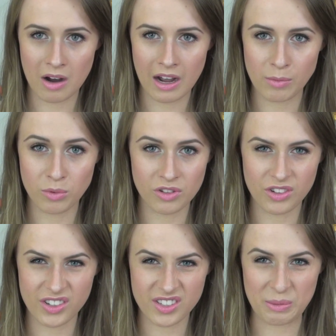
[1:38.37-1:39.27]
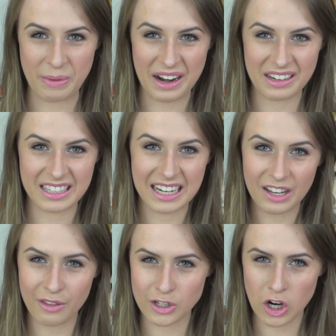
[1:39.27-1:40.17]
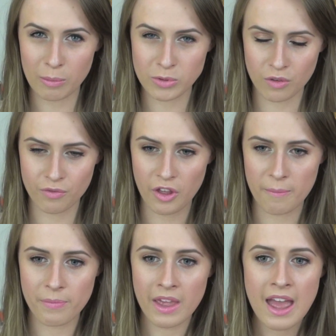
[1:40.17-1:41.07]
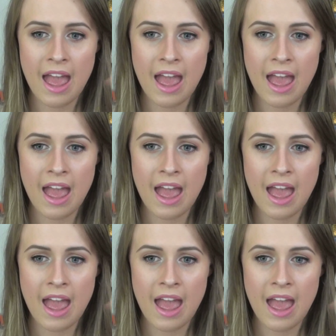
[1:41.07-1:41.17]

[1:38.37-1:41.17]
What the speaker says: I wouldn't use them and I'd cut the tops off them